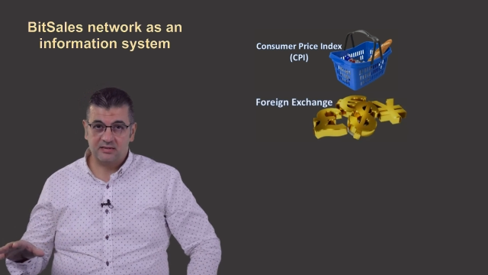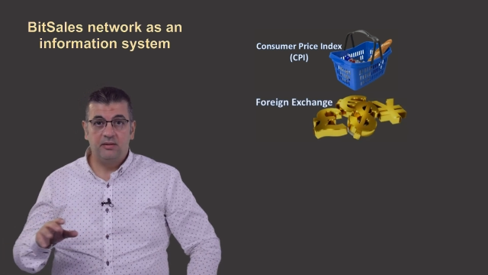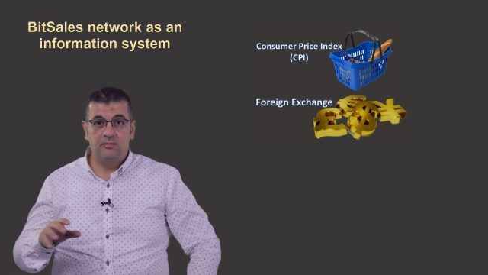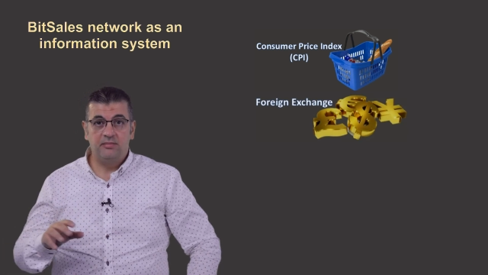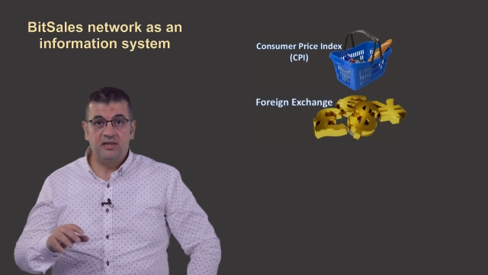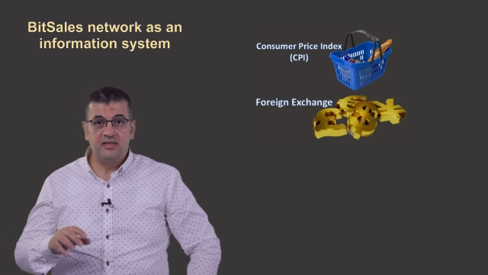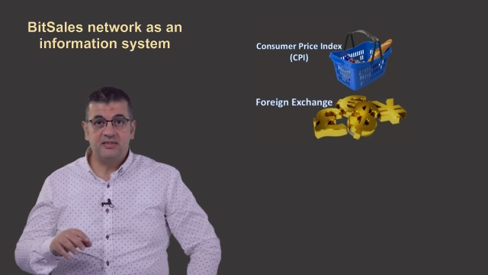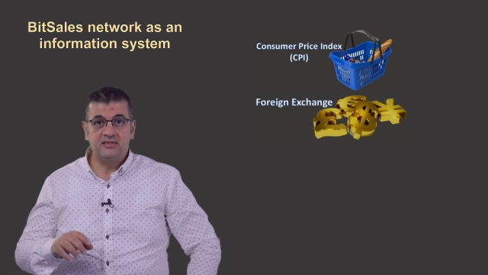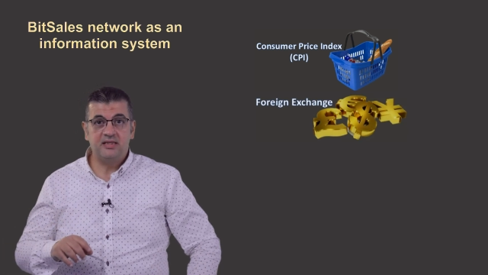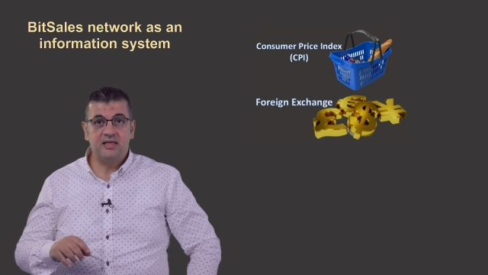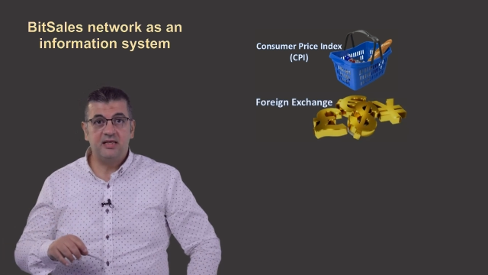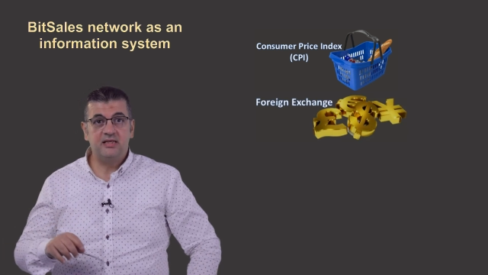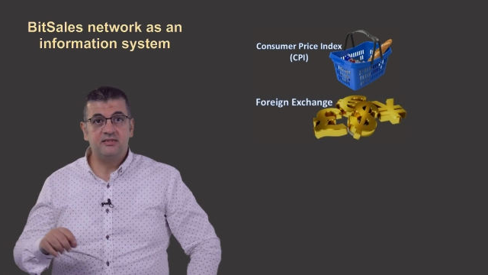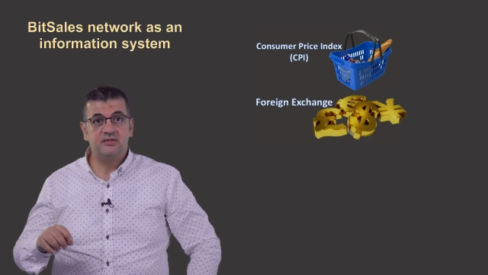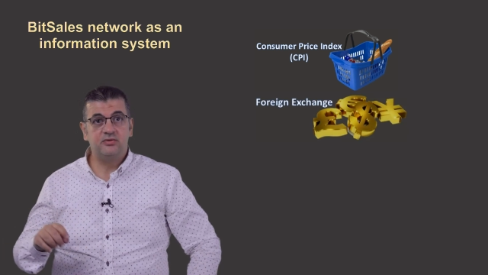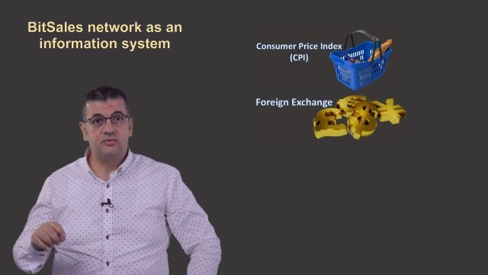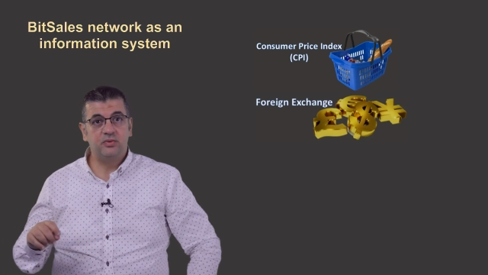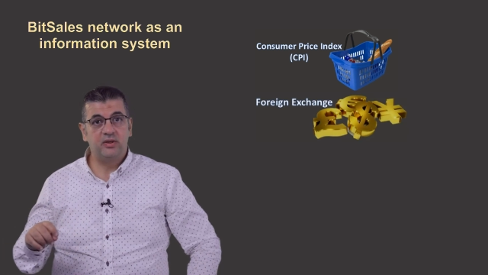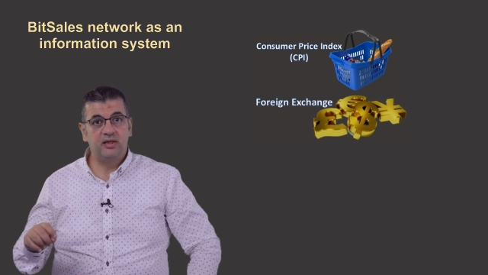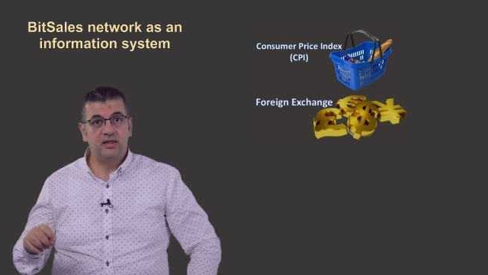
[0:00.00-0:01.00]

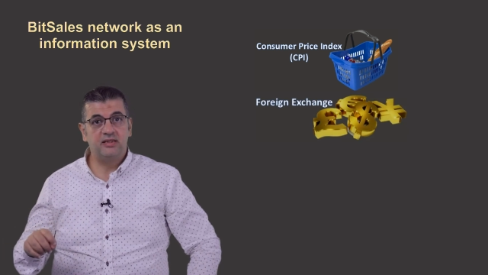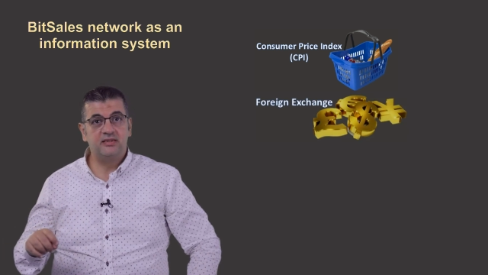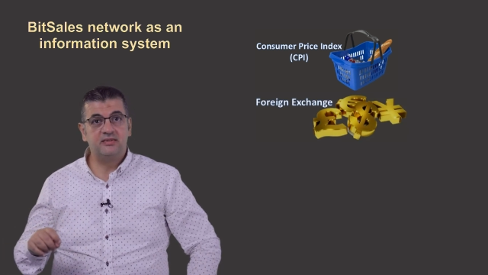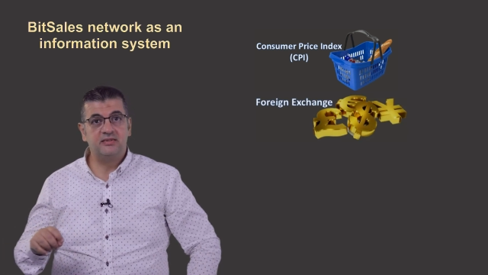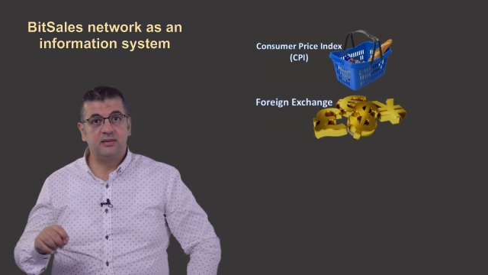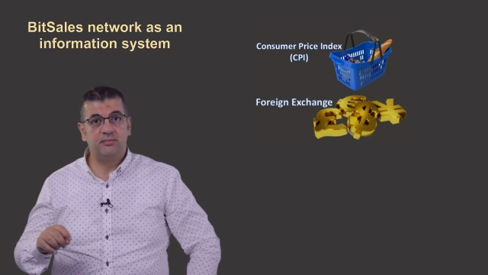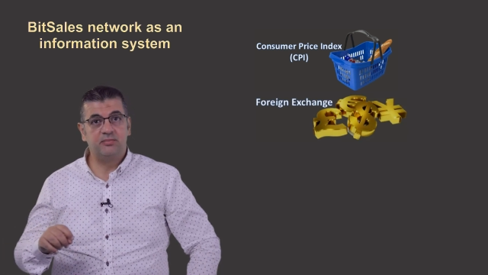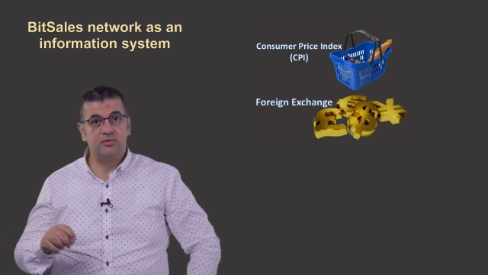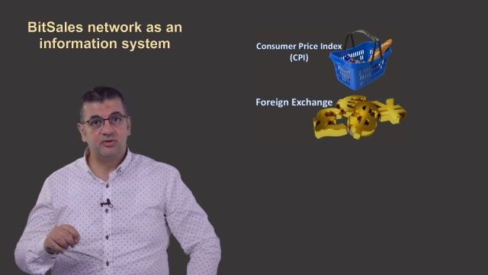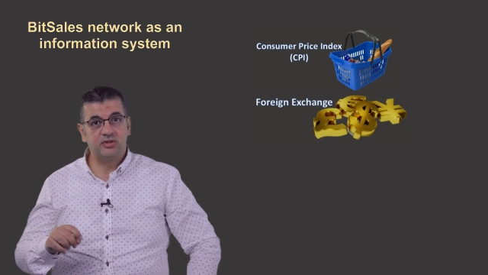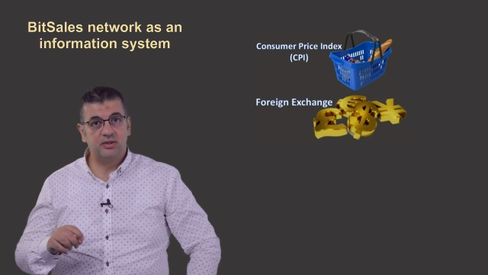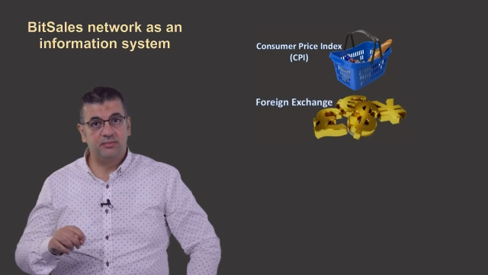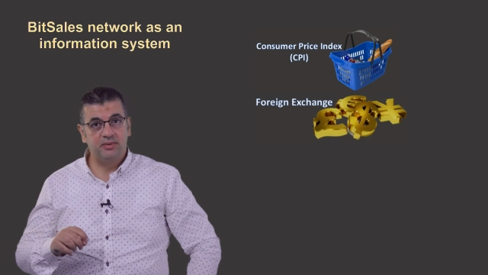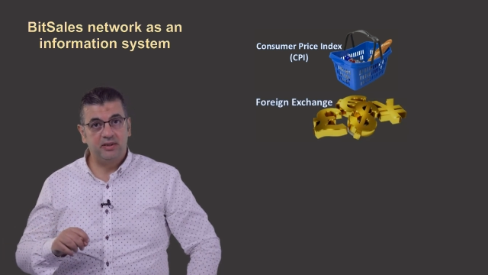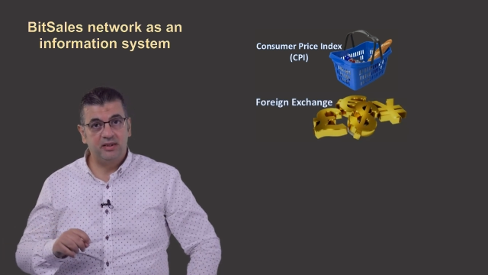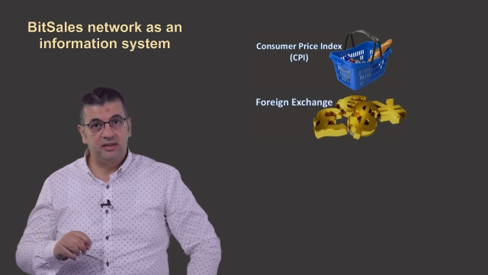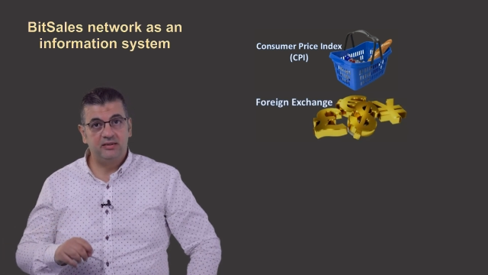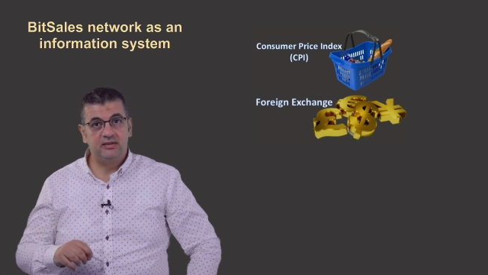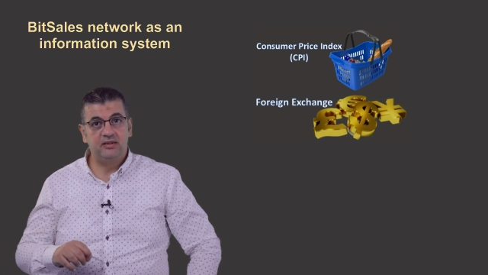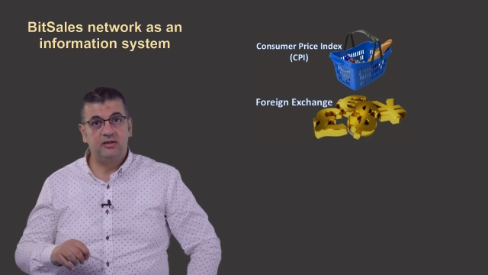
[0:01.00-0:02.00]
BitSales weakens the
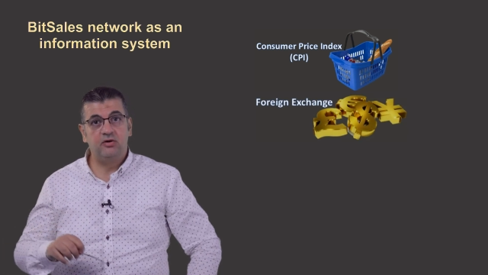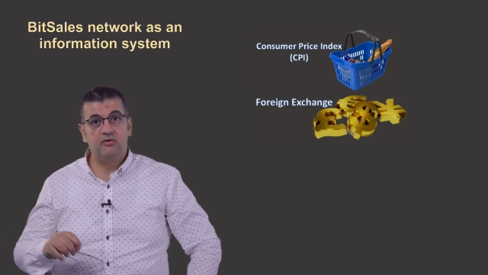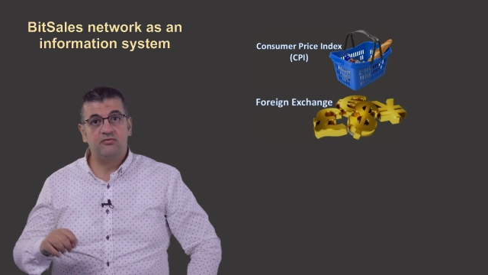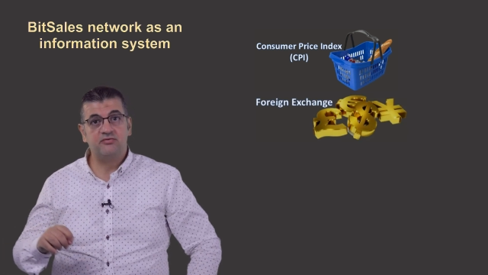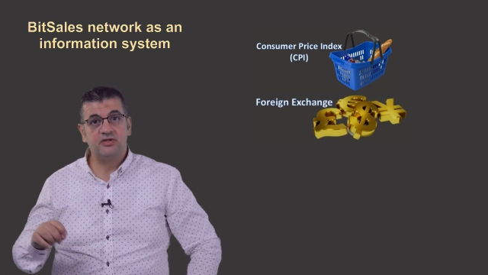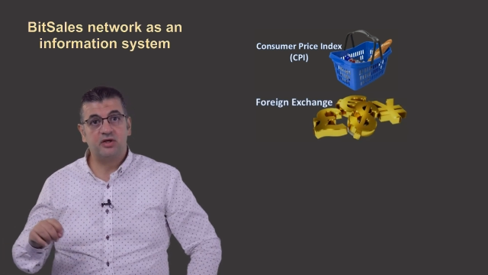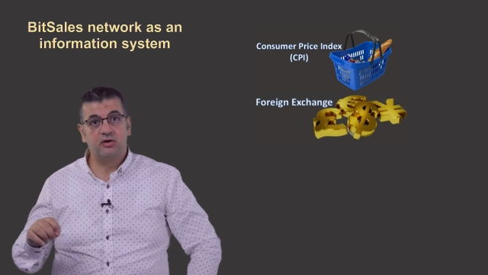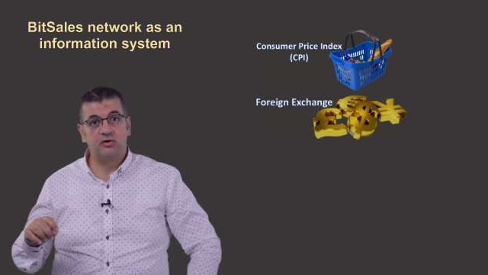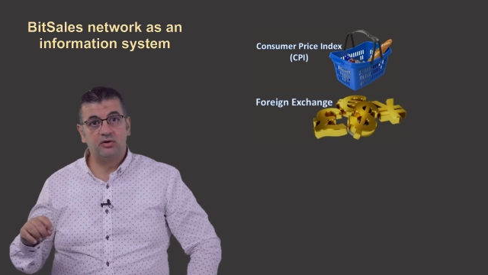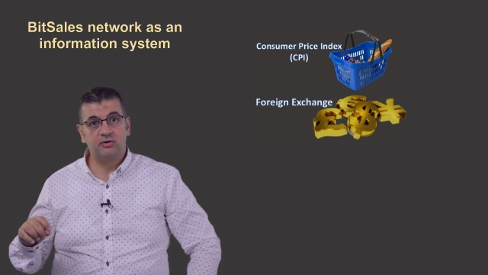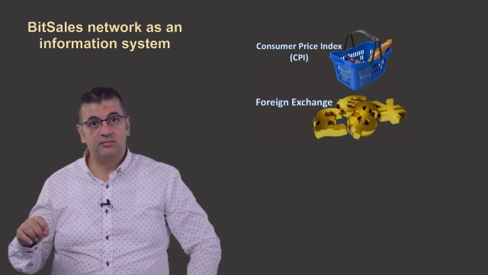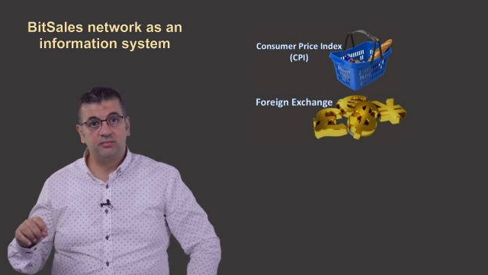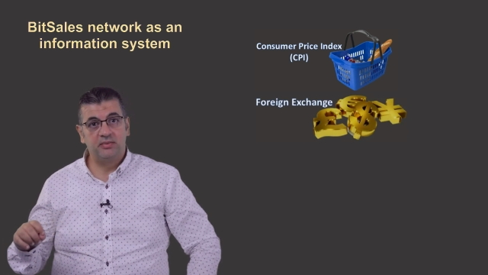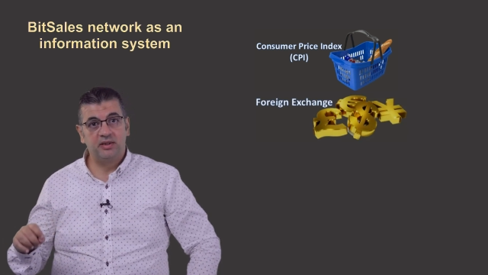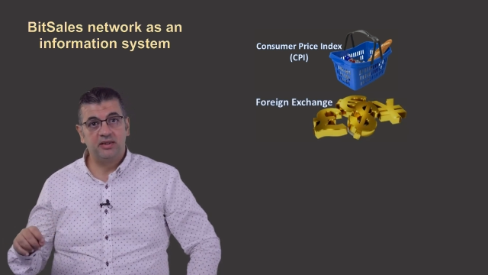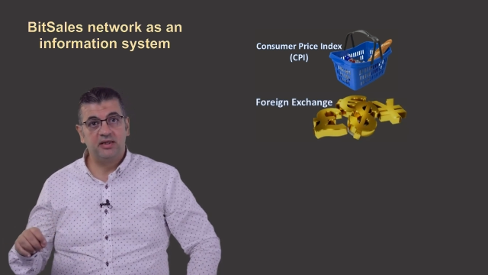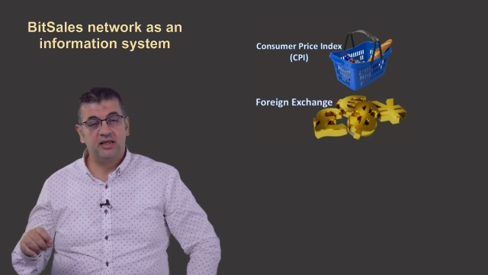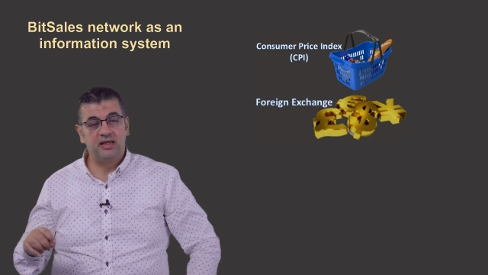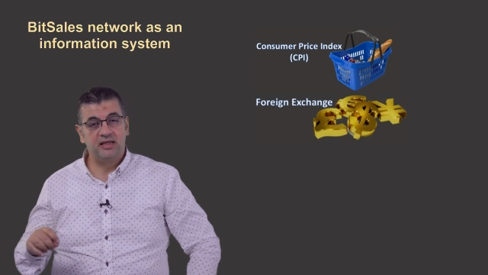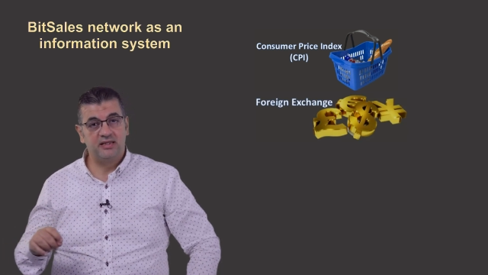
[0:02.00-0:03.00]
possibility of the hot
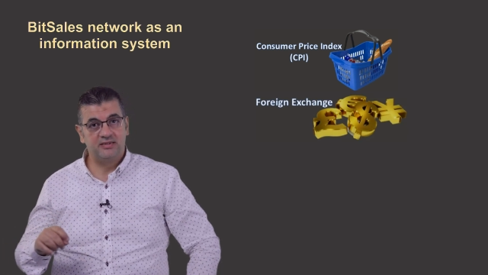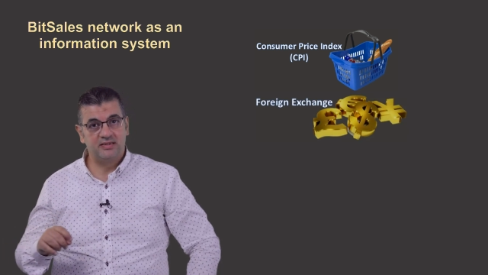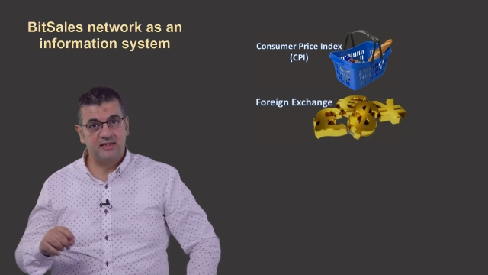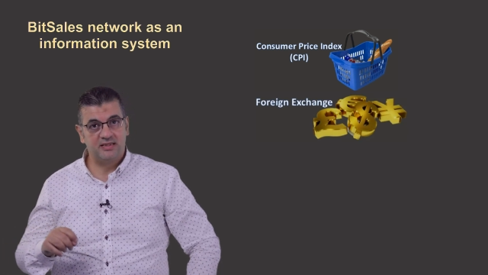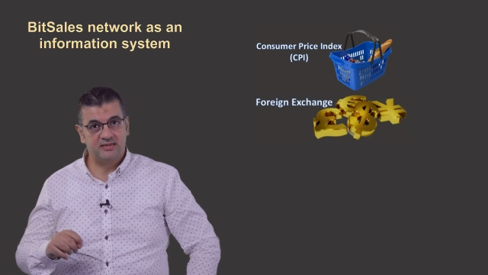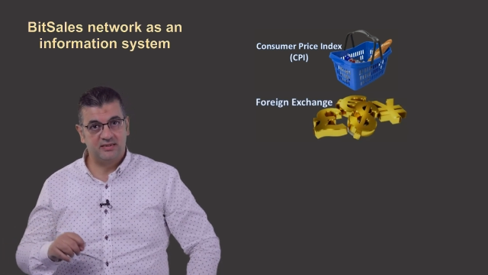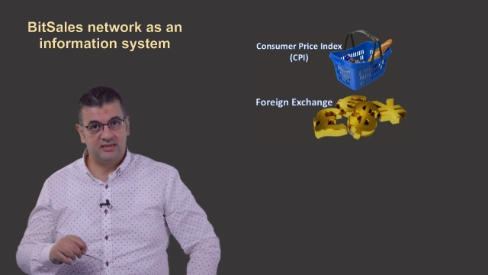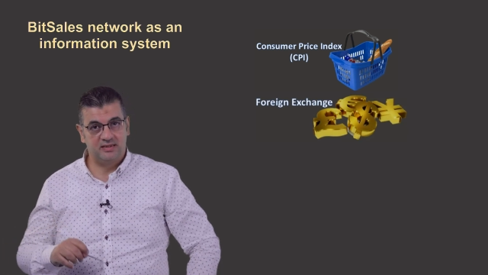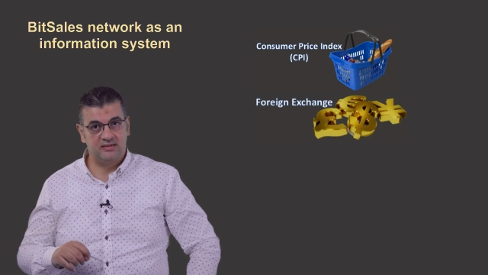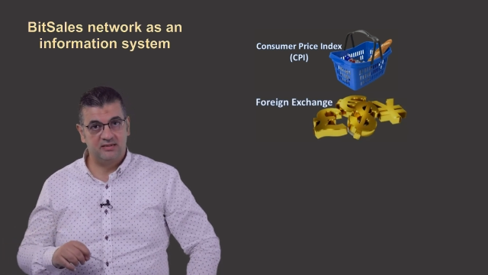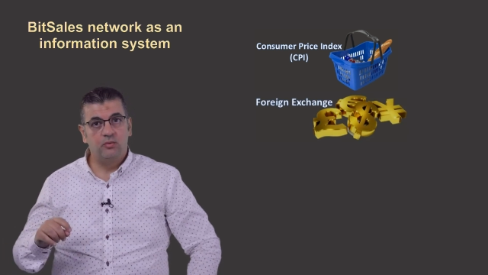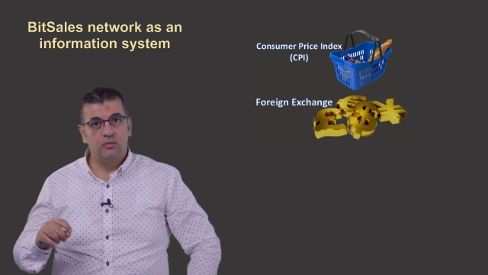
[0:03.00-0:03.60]
money existence,